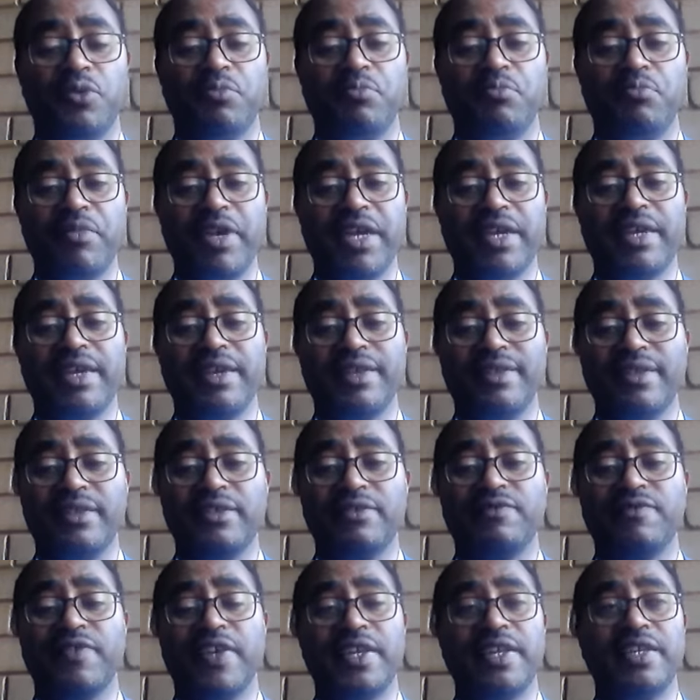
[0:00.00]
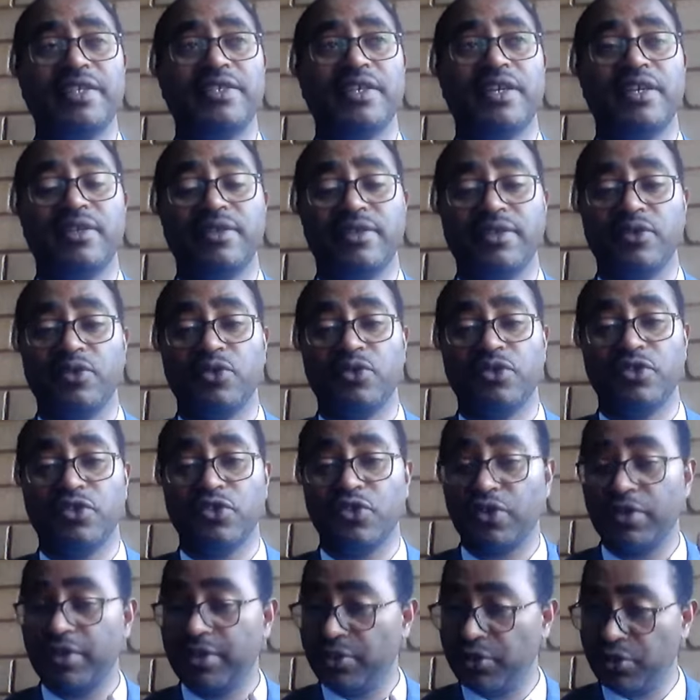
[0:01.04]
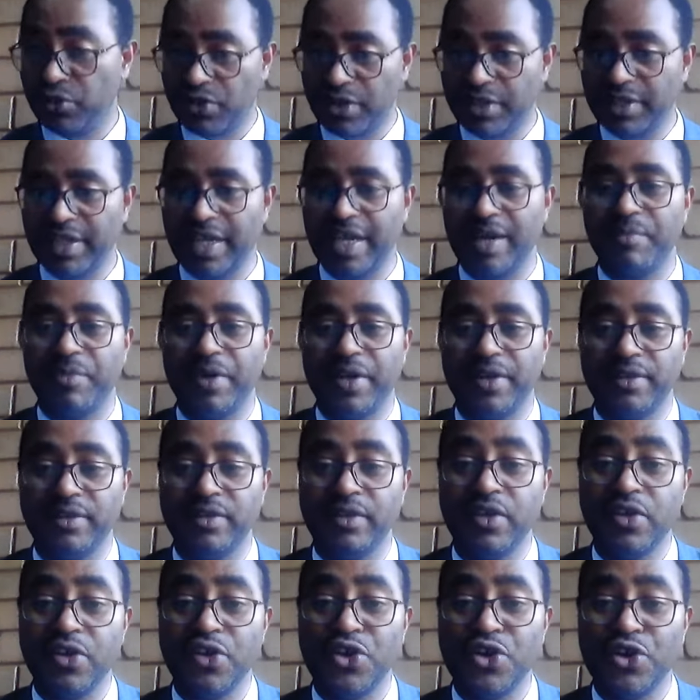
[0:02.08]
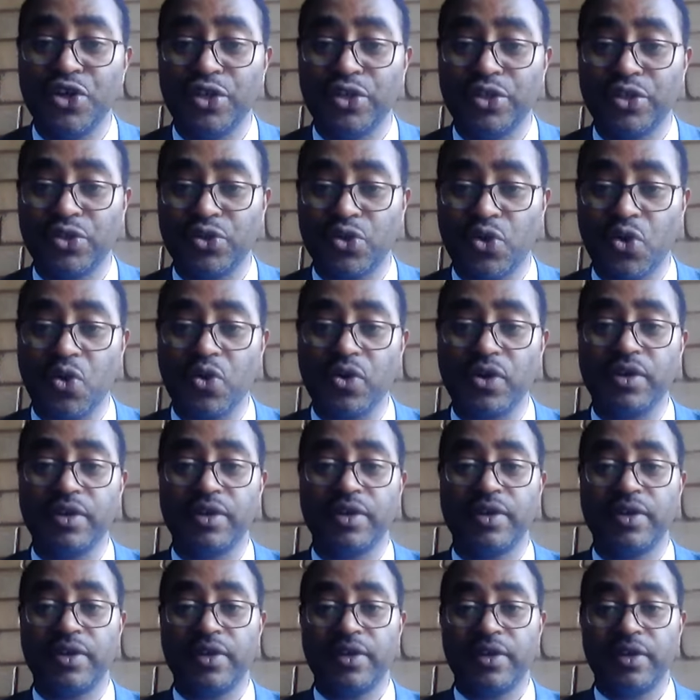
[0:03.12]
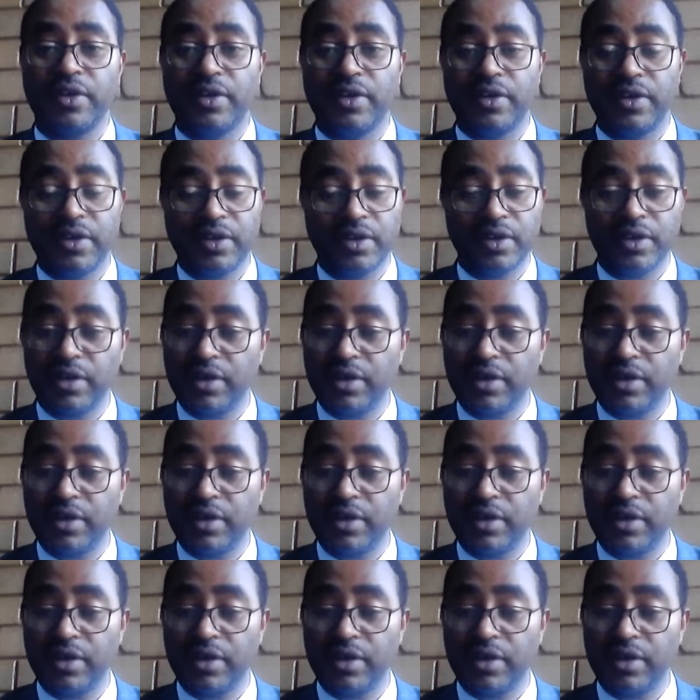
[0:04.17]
making these financial institutions or insurance companies strong uh,